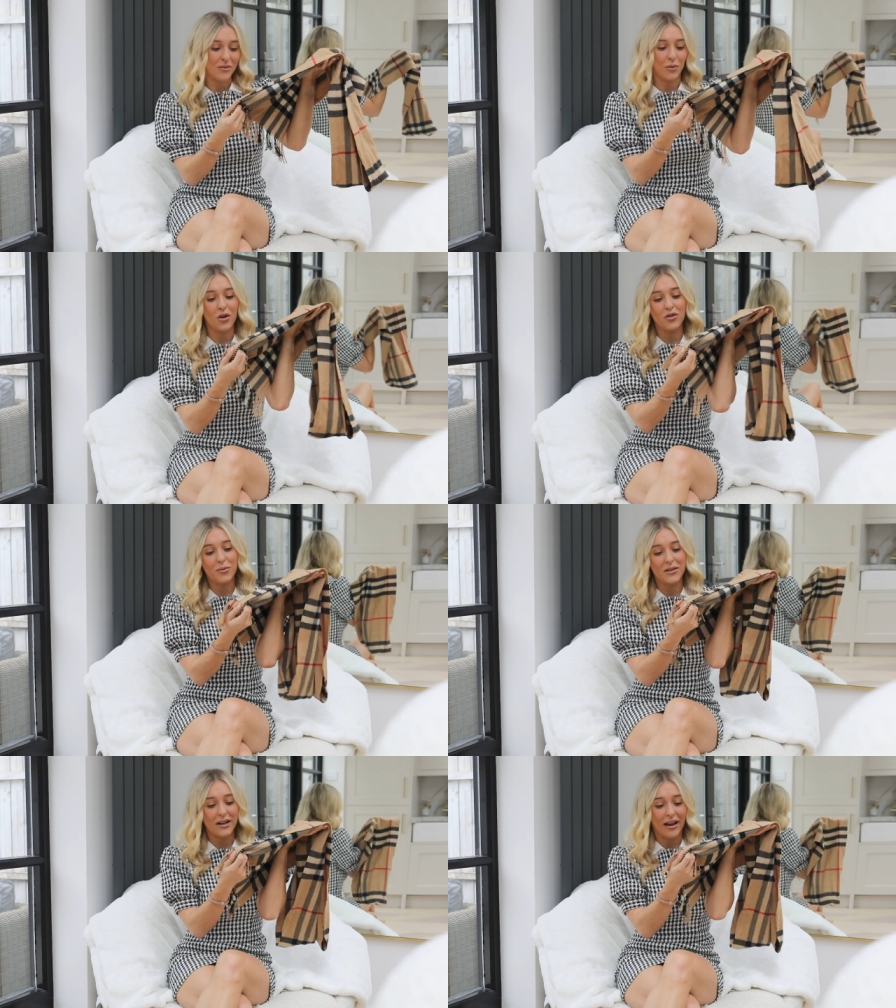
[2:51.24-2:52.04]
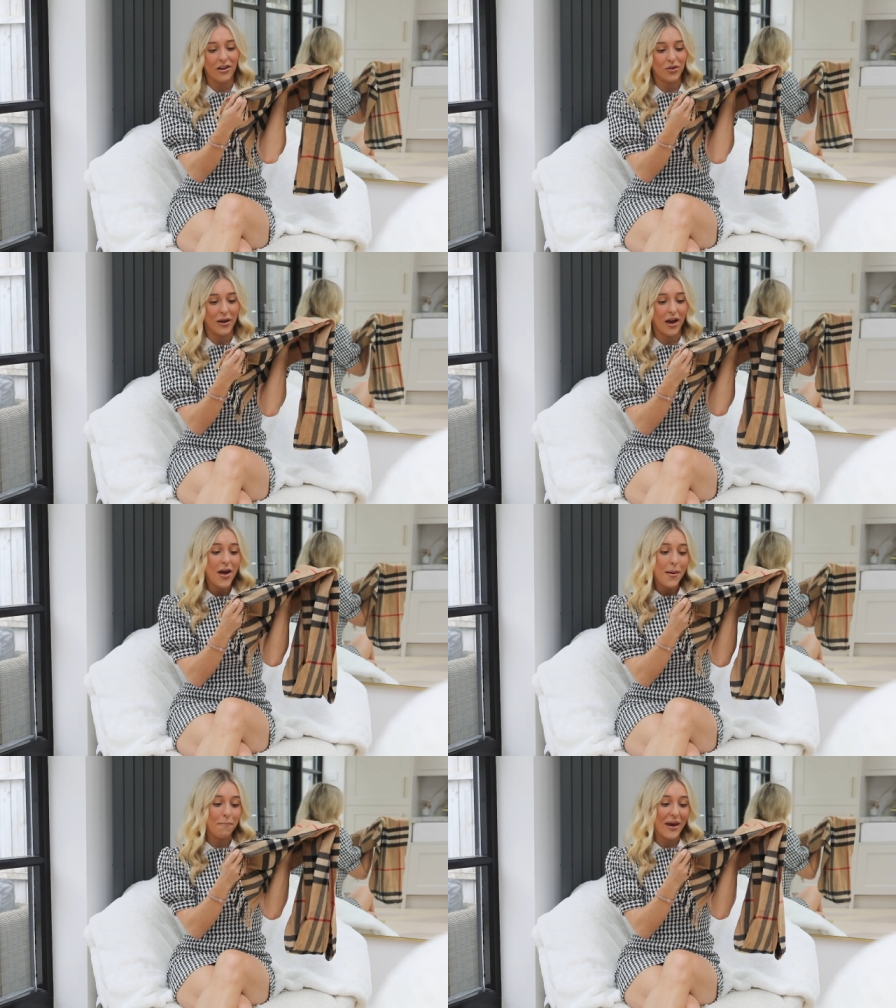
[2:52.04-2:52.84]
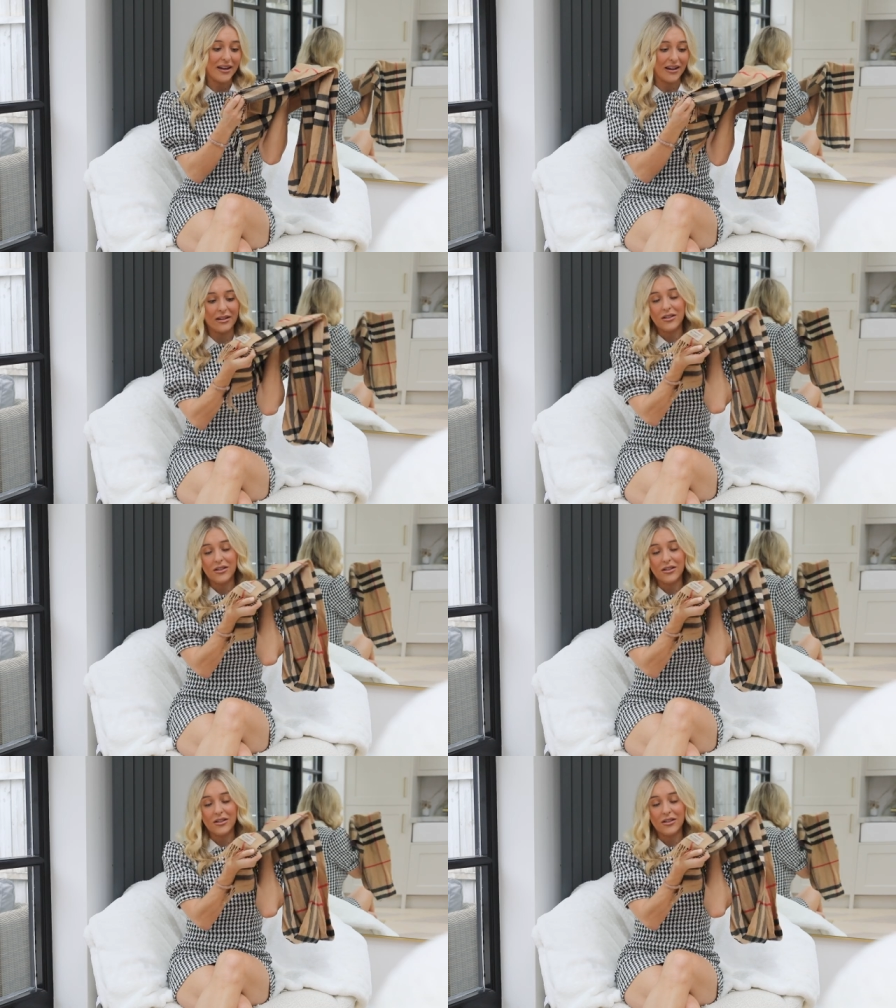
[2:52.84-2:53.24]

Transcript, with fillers: is one hundred percent cashmere, made in